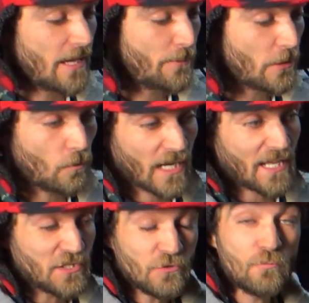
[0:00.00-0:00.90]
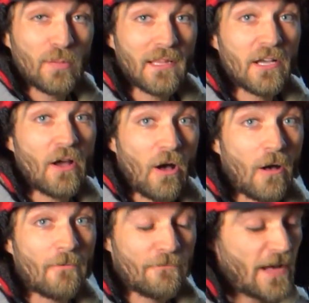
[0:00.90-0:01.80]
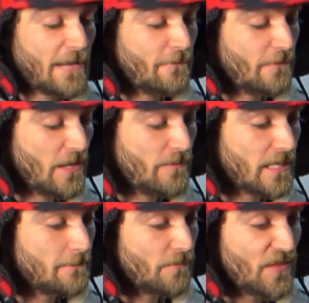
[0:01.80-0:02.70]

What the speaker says: but when I do plug all 5 of them in,